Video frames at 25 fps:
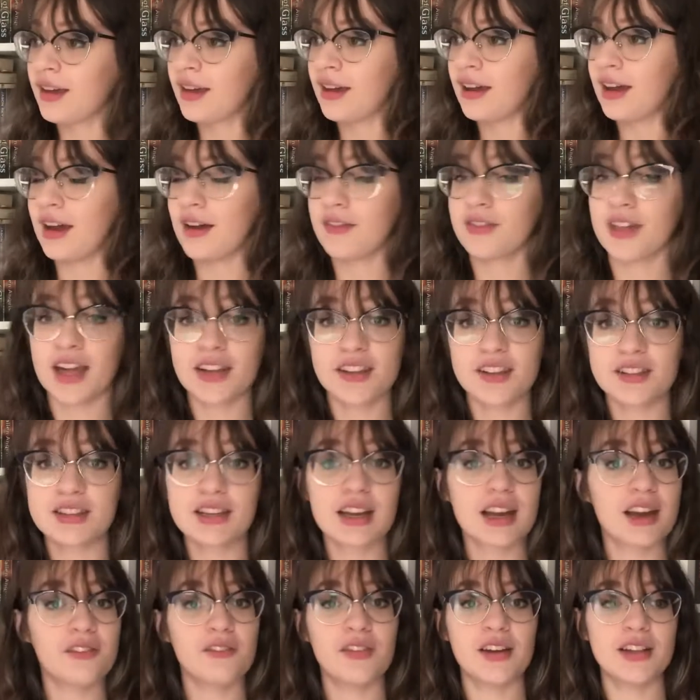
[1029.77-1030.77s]
if that doesn't
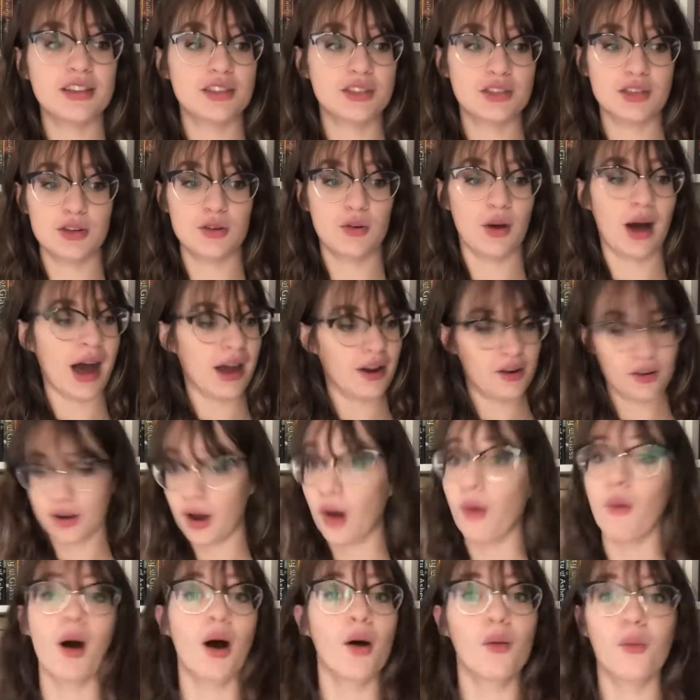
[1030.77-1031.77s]
convince you, I don't know
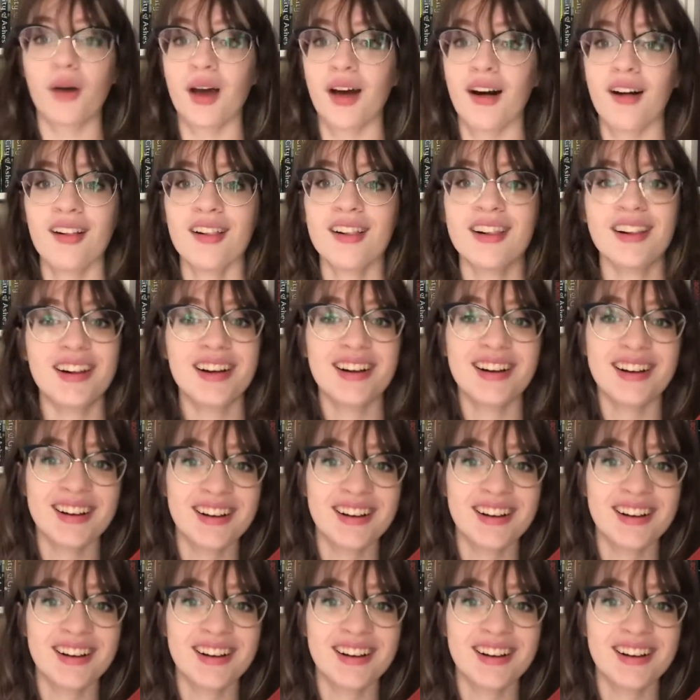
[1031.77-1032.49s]
what will.